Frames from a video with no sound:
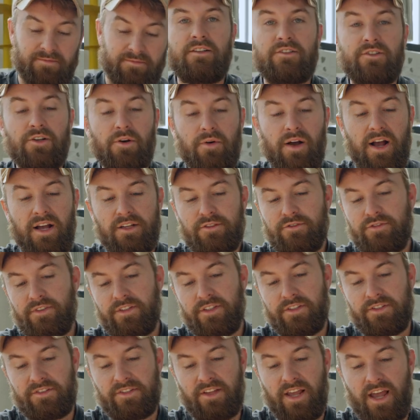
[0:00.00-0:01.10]
So as for
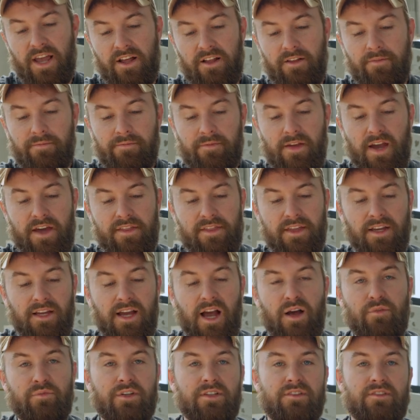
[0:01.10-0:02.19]
the scale, I think
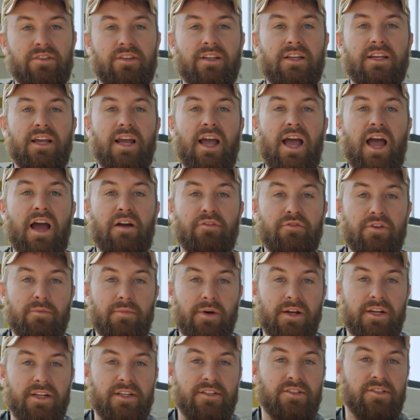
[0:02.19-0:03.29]
obviously
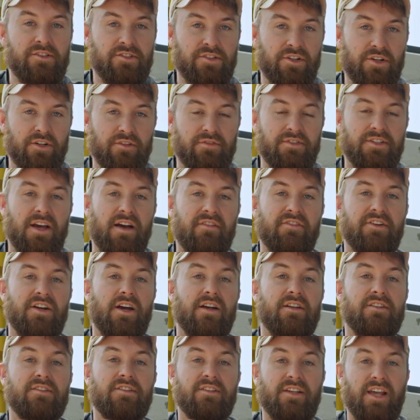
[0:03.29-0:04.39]
everybody deserves to have a
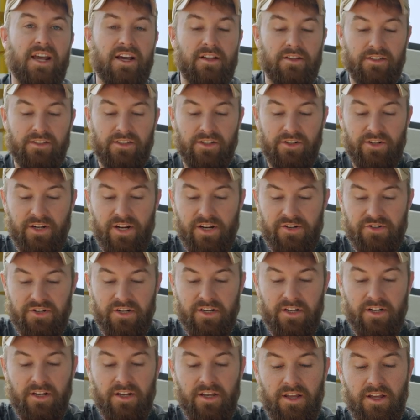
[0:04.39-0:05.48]
nice scale in their
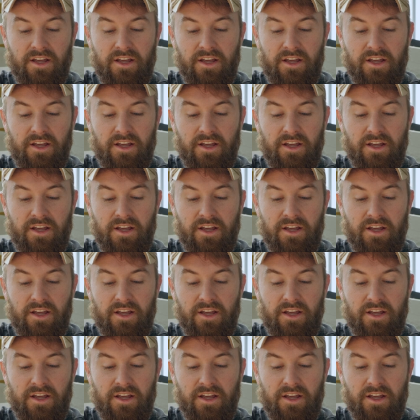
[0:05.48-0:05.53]
kitchen.